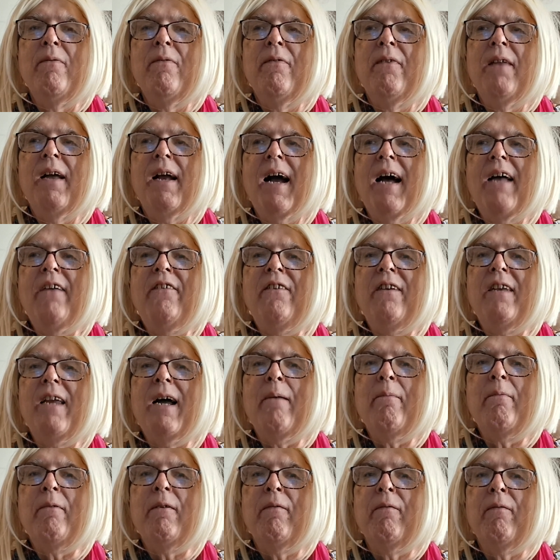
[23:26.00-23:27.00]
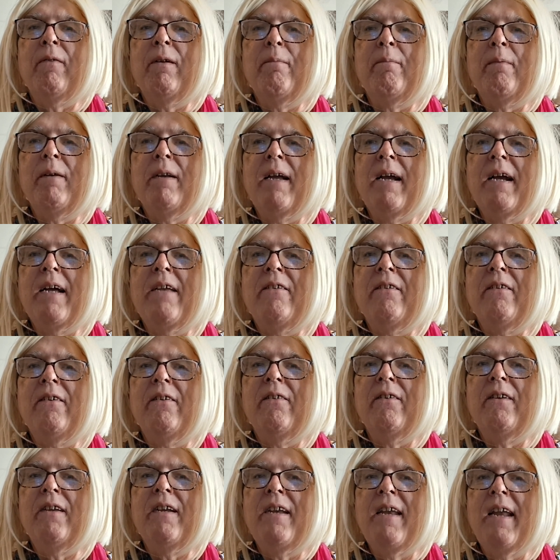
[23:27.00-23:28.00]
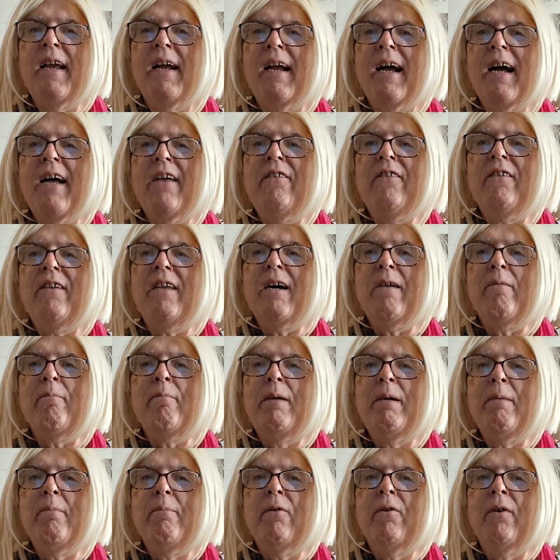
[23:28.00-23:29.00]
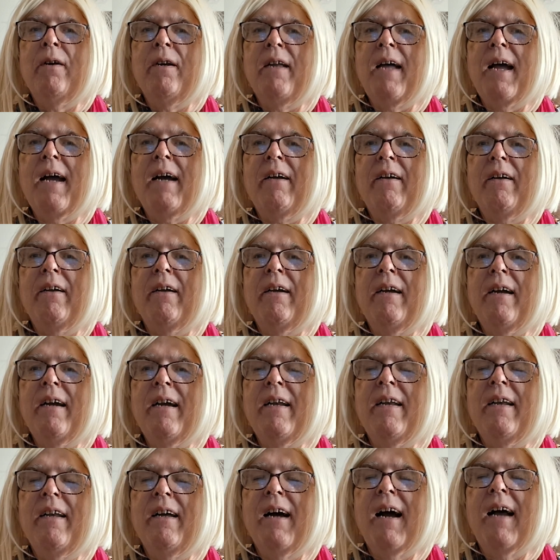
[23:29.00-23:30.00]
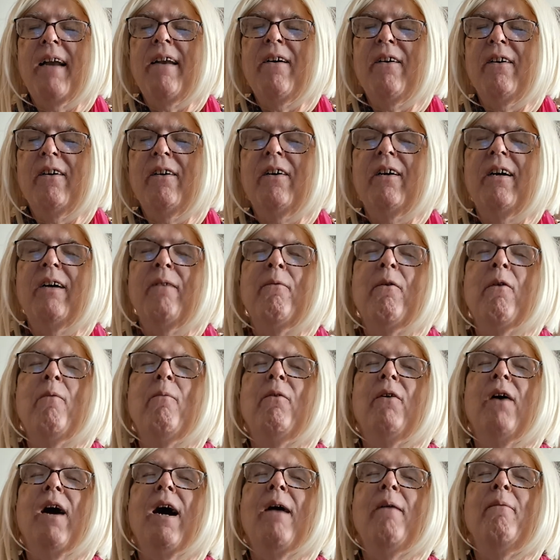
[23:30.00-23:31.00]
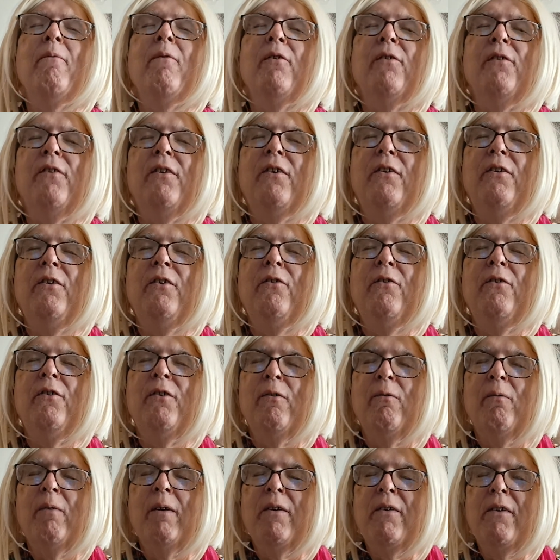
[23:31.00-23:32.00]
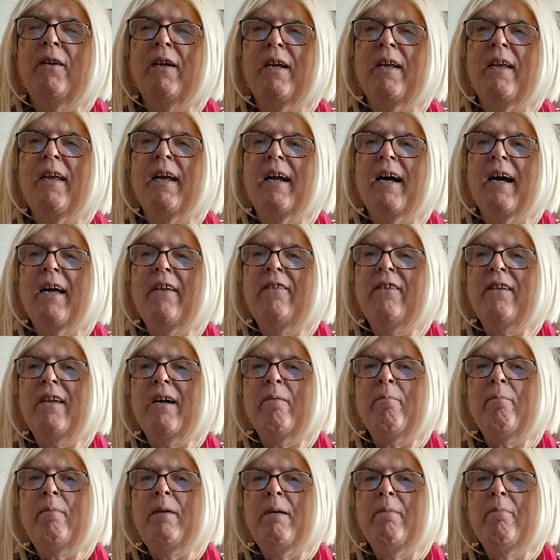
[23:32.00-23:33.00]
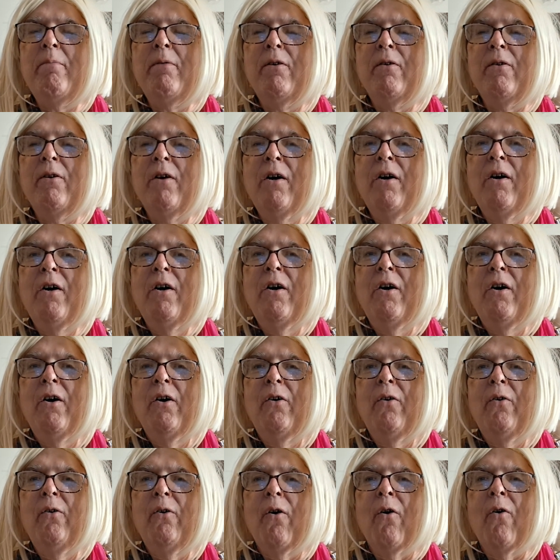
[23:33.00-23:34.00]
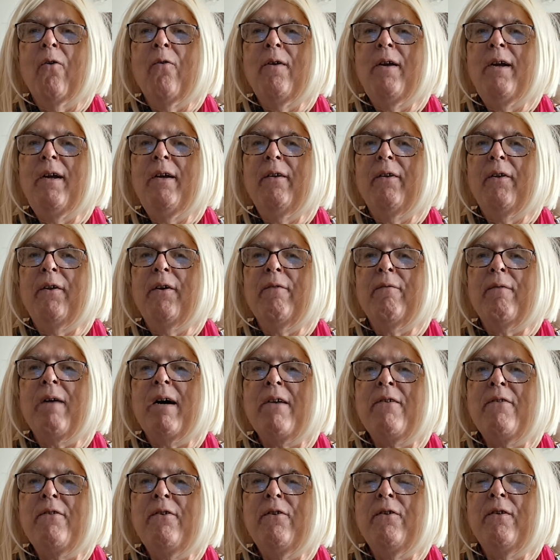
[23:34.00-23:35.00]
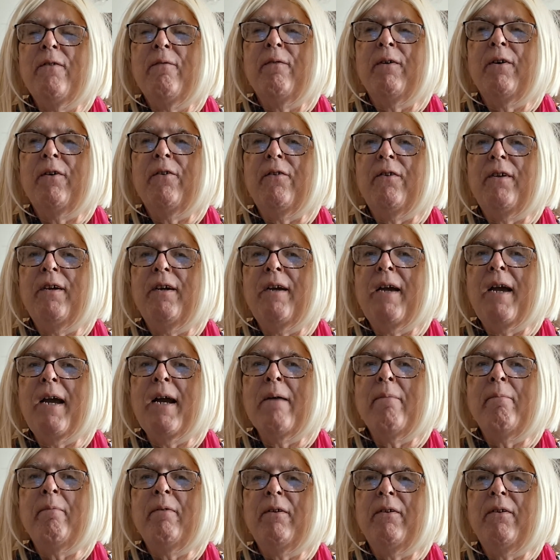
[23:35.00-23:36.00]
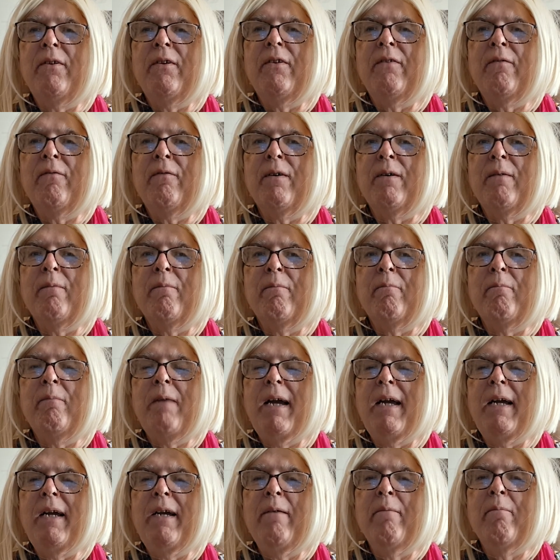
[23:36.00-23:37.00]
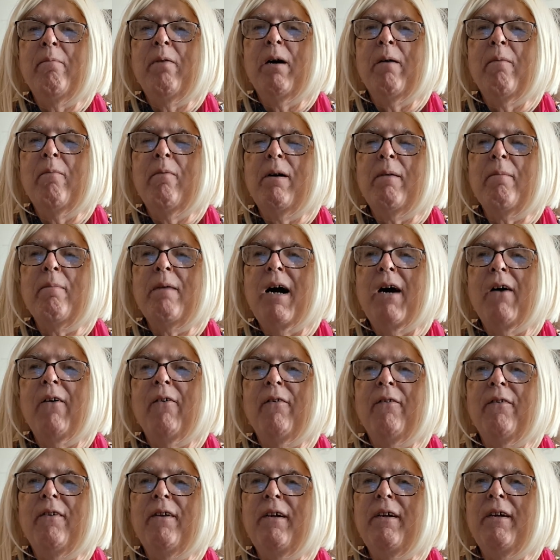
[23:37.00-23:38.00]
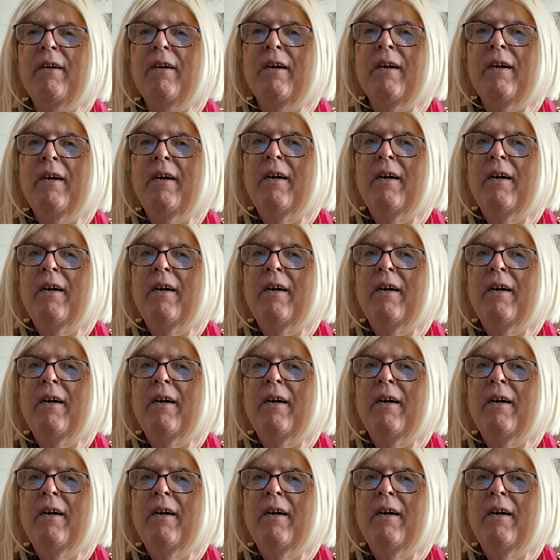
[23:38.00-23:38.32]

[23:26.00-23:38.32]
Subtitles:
they got to stop the flippant answers, and they got to stop people that and I almost used the words again. They got to stop people who only live on university campuses from making public policy.